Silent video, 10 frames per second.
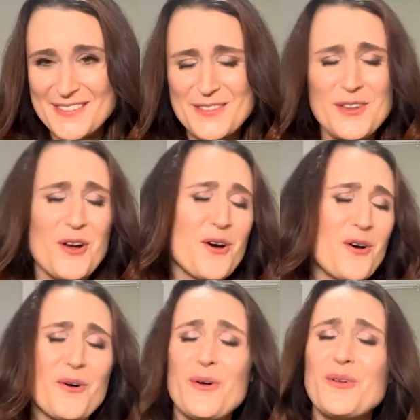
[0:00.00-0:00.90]

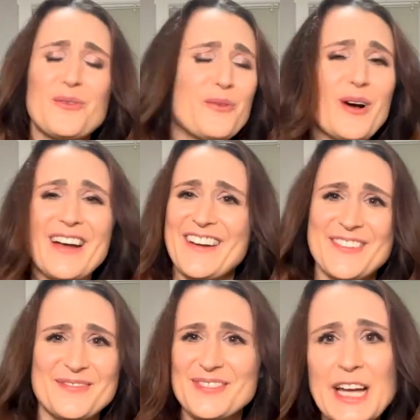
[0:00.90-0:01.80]
No way.
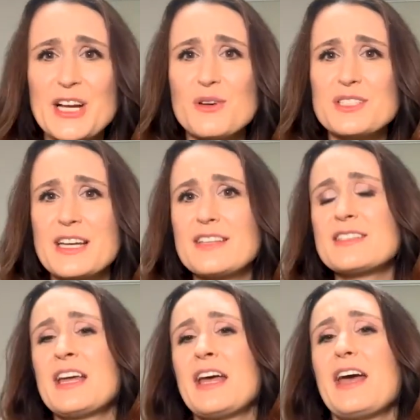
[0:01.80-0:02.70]
It goes against
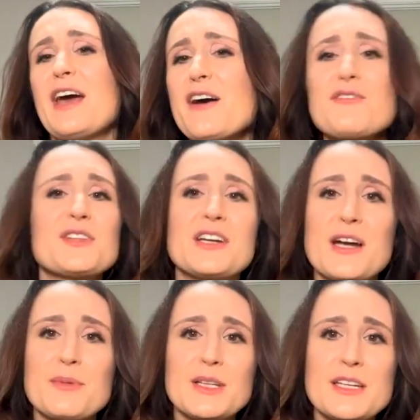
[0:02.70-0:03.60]
everything I
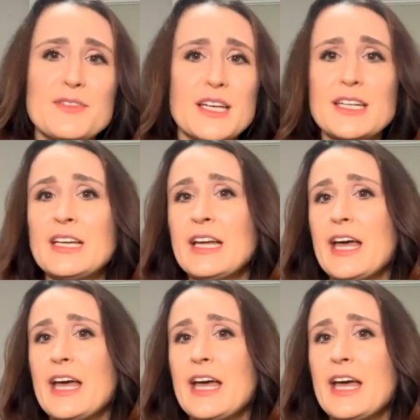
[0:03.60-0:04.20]
believe in,